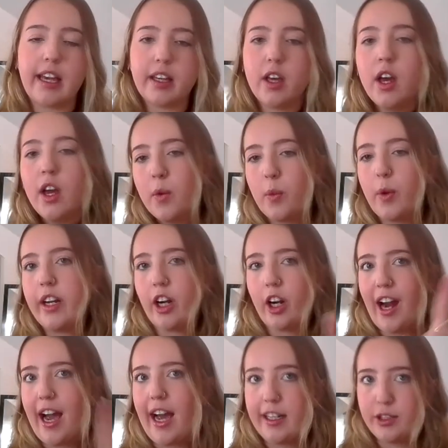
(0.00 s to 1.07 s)
like when
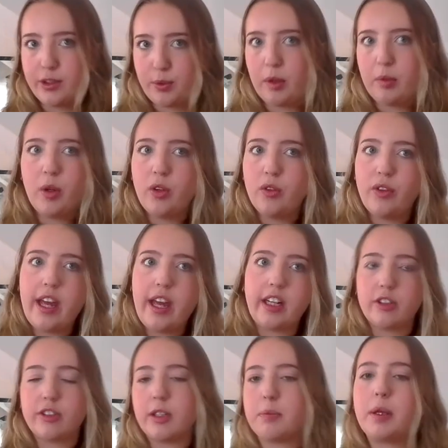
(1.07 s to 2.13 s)
our eyes were moving
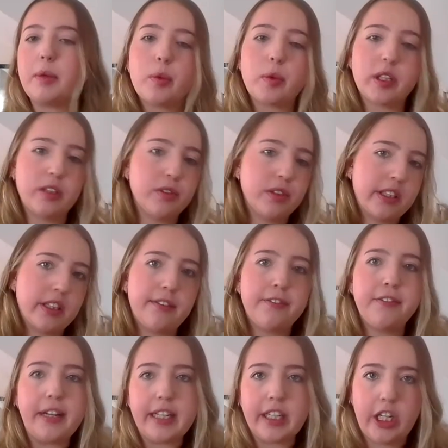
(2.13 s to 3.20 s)
or some people were using their
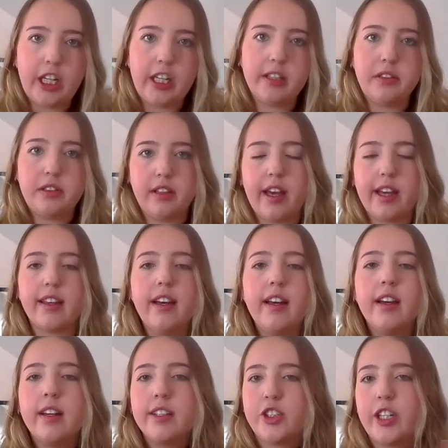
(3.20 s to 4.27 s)
fingers, like
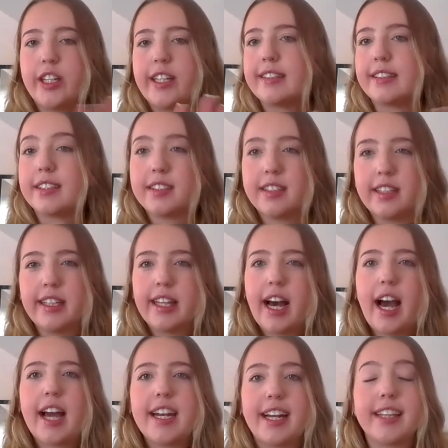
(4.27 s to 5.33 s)
she can see
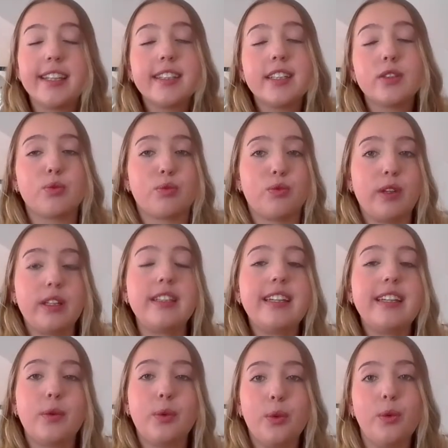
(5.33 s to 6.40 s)
that. And I think that's
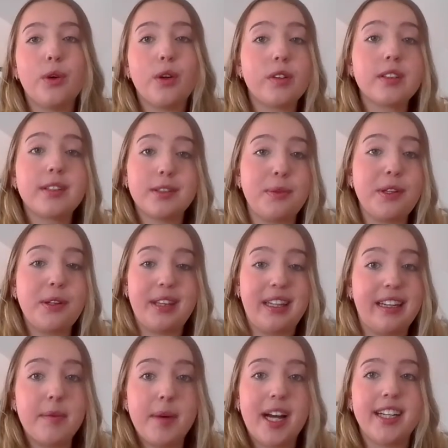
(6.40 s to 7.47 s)
really cool because when you
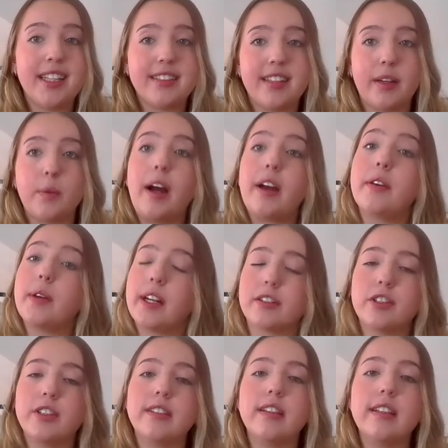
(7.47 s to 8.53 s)
think about it, it's like, wow, you can
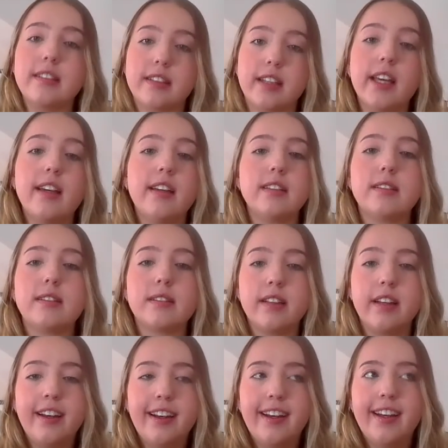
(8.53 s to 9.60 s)
actually see these kids